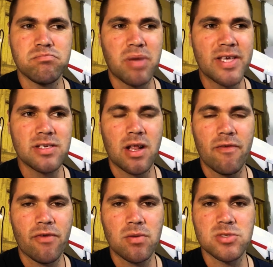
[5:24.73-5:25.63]
basically
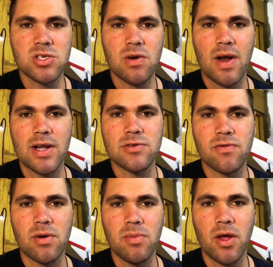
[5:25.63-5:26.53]
from scratch,
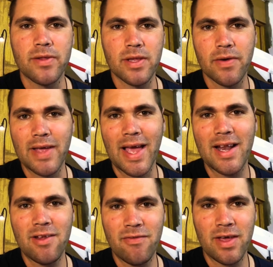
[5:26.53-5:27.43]
from not knowing
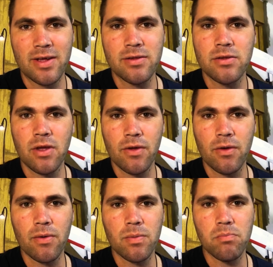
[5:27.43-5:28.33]
anything
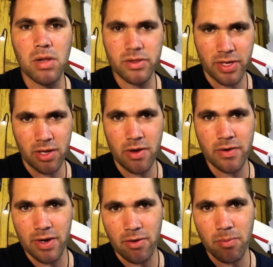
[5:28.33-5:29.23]
to building your
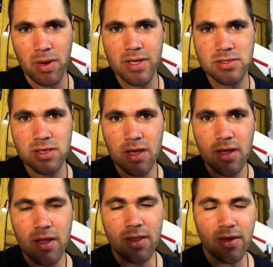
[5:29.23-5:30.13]
own aeroplanes.
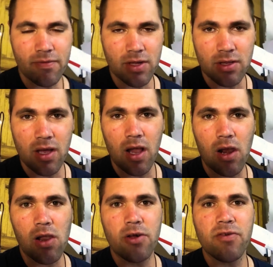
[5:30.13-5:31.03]
They've got a
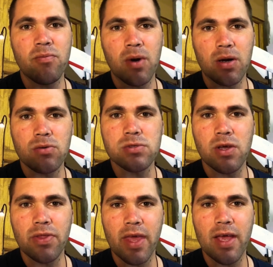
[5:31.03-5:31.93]
lot of models
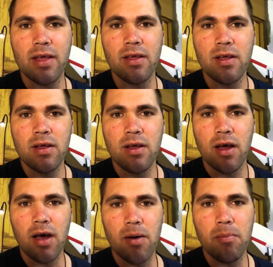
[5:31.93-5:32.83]
on there.
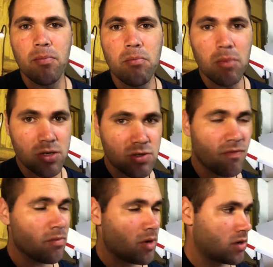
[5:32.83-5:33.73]
Most of
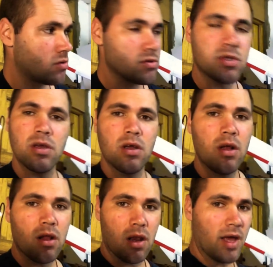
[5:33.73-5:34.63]
the models,
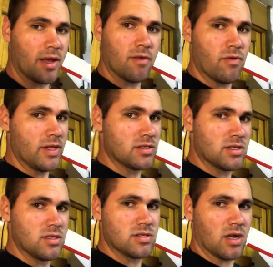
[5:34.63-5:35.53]
like for
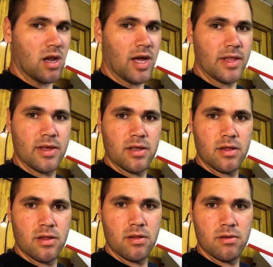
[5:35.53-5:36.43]
instance the glider,
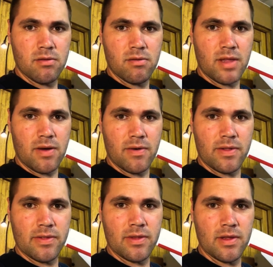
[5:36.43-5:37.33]
that one,